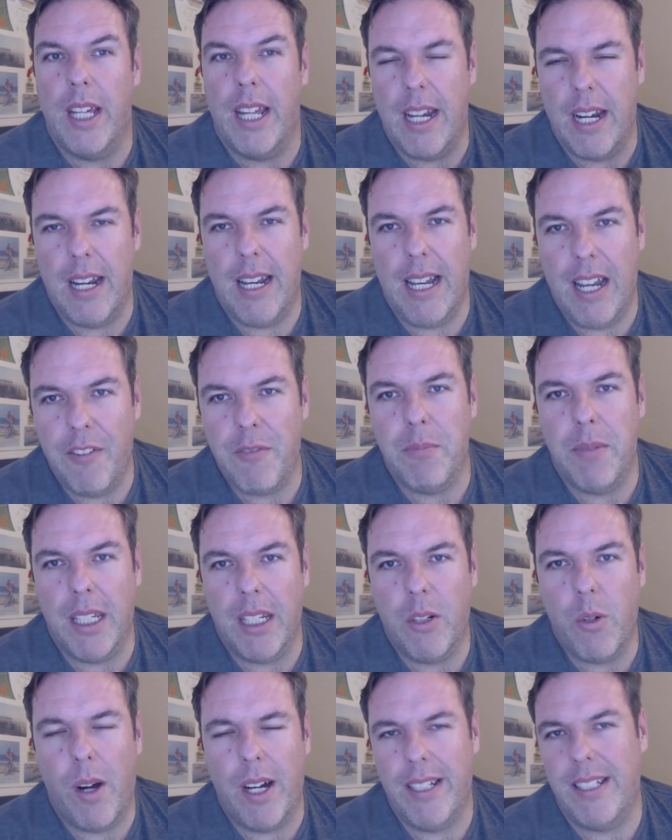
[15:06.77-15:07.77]
that and left
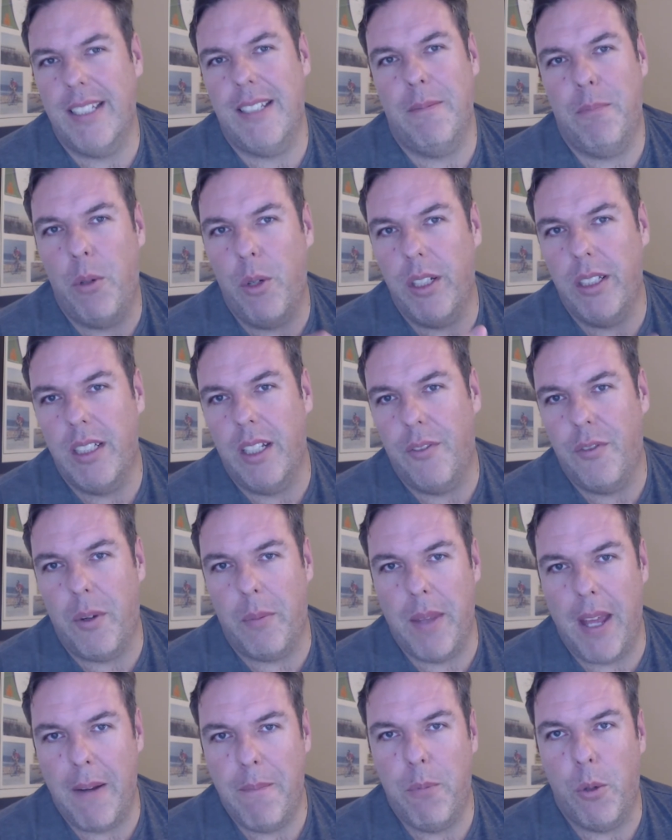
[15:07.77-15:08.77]
me quite disappointed
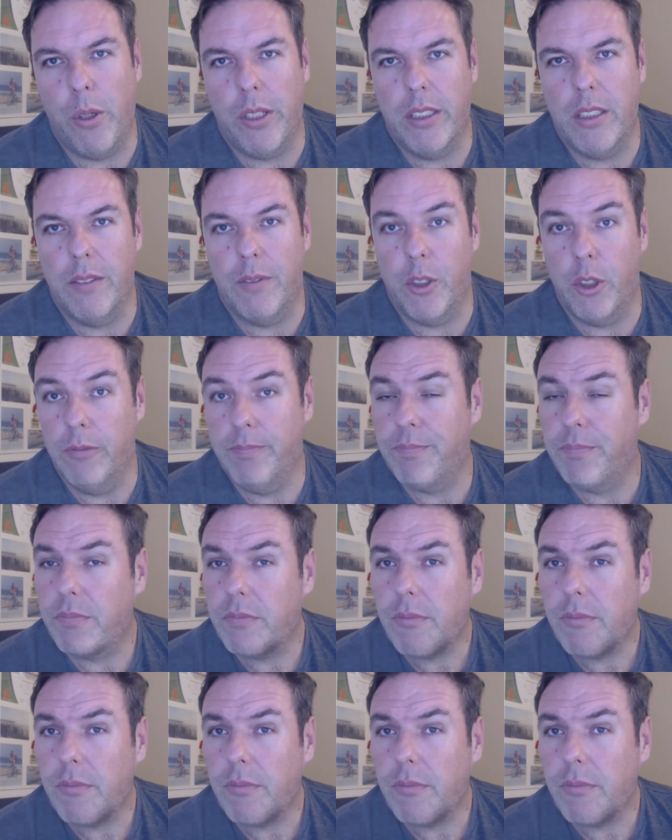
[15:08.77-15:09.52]
from that point of view.